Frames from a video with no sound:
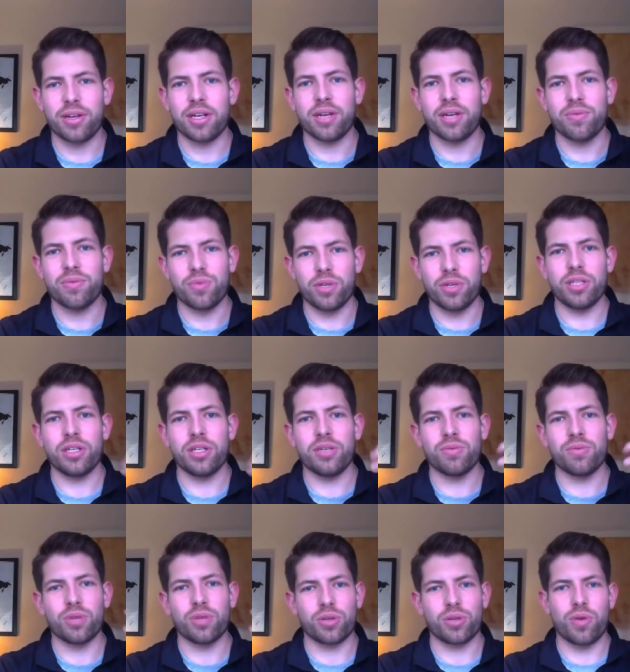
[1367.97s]
It really
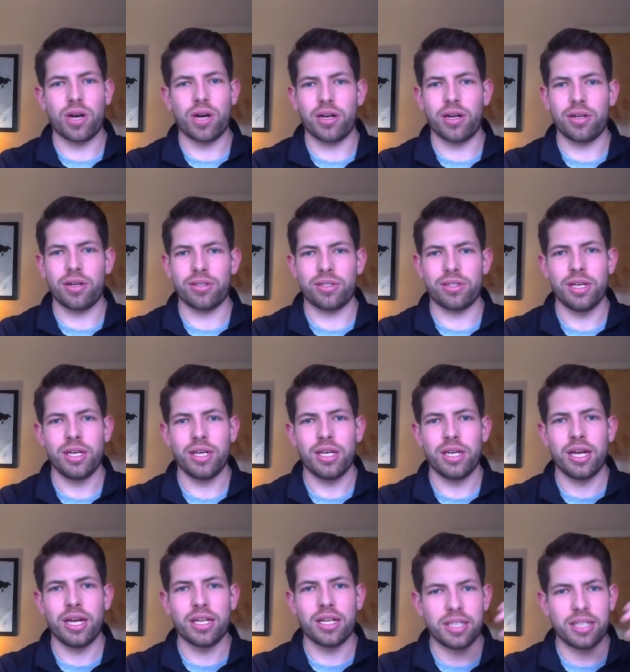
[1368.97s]
requires a
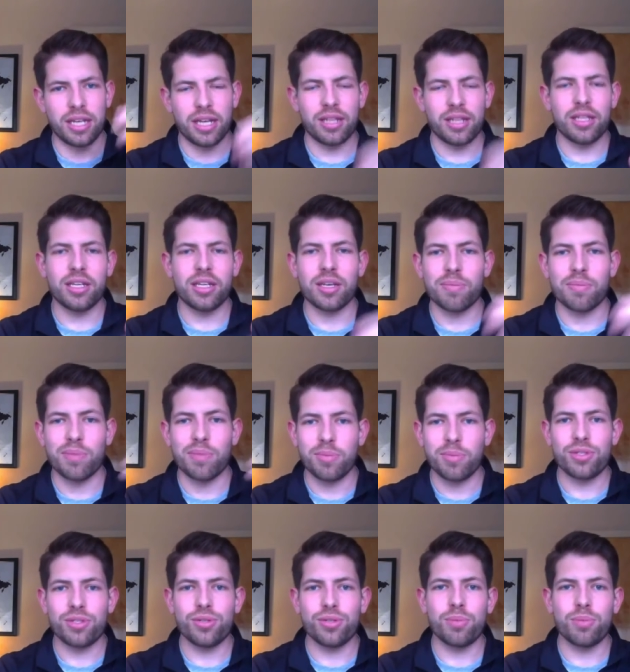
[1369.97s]
daily commitment to it,